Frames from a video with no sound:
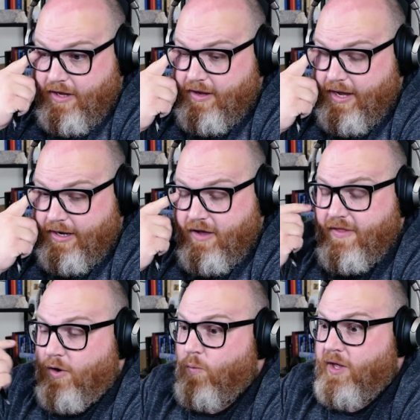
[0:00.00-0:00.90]
I call
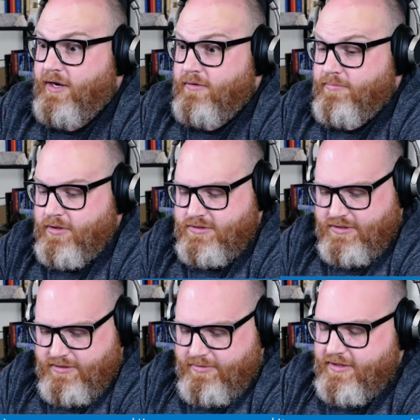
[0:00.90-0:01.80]
that a win
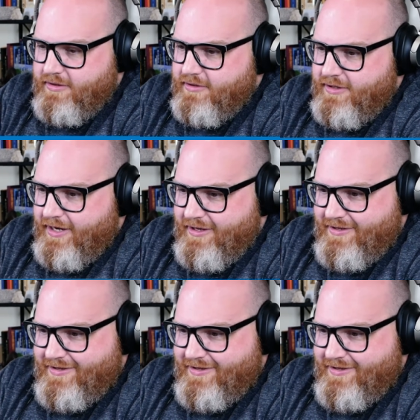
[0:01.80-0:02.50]
personally, but yeah.